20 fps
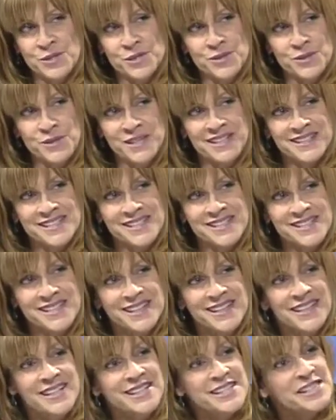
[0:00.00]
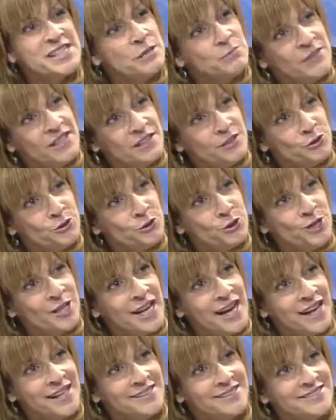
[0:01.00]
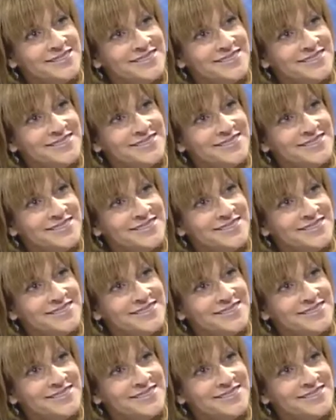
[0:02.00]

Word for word: students something that they're good at.